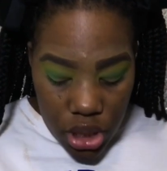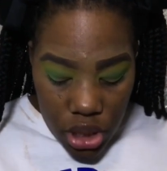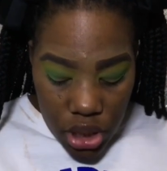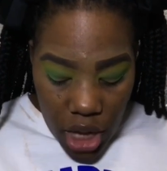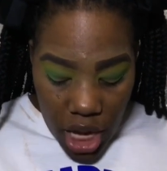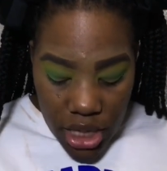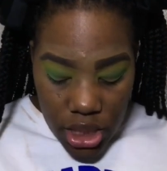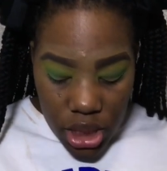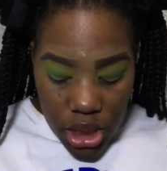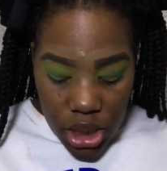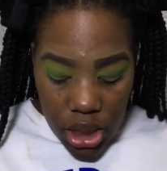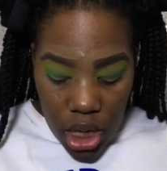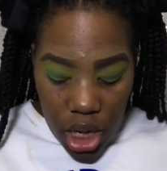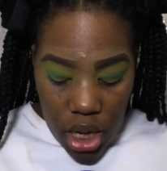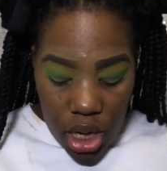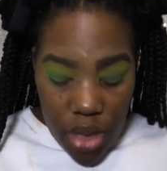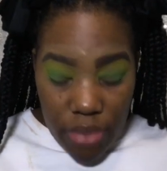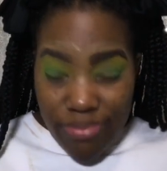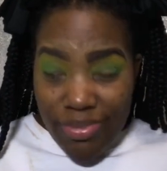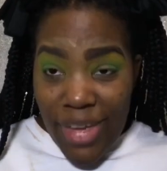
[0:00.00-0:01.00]
So I just
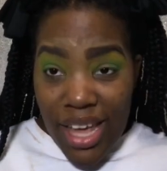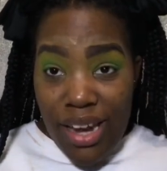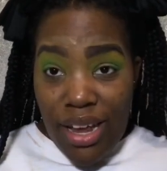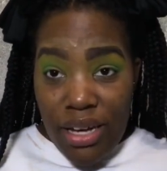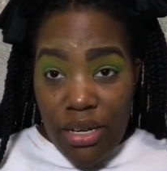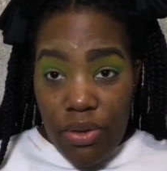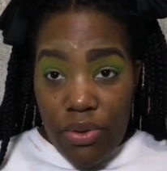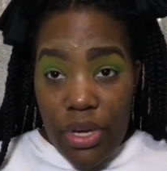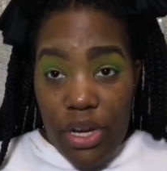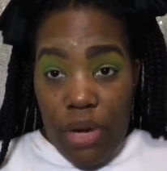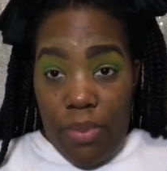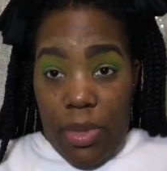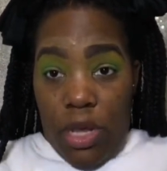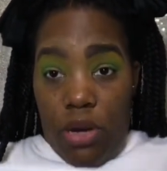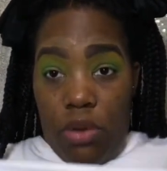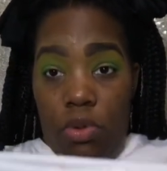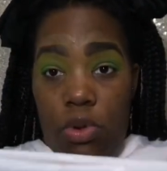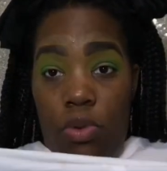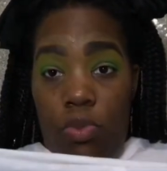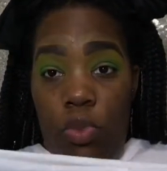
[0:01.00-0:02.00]
and I don't care about
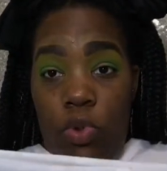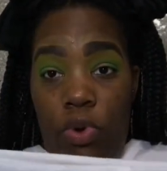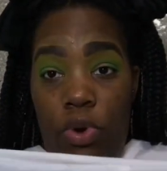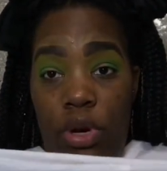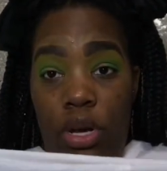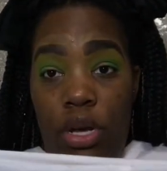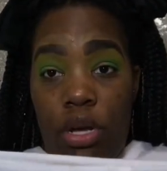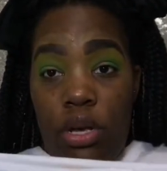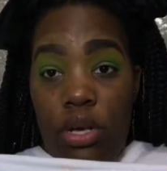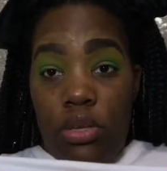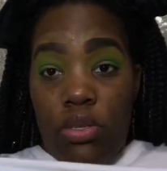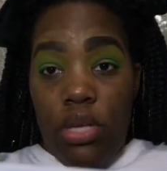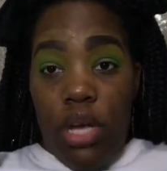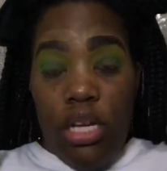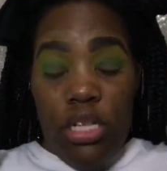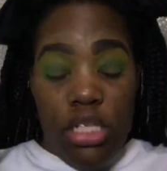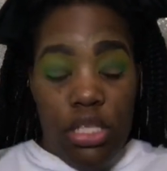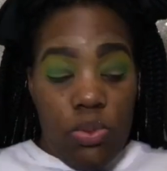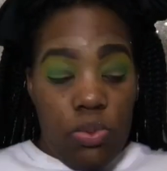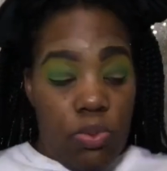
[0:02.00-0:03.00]
them no more, so I
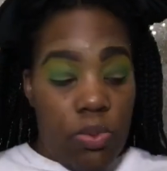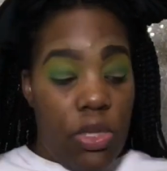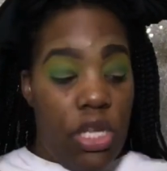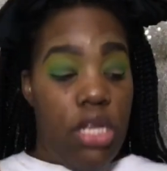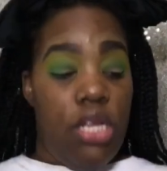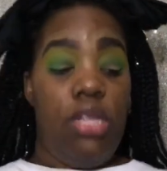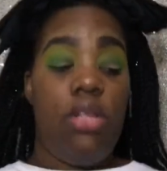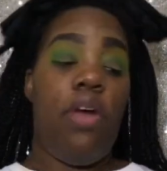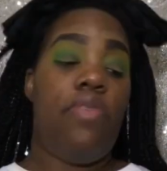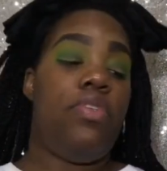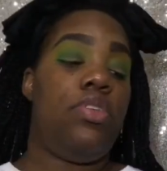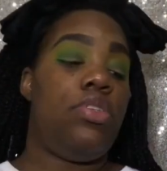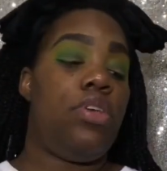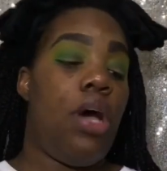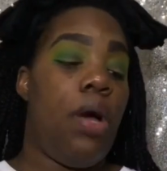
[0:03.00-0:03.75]
just cleaned off the top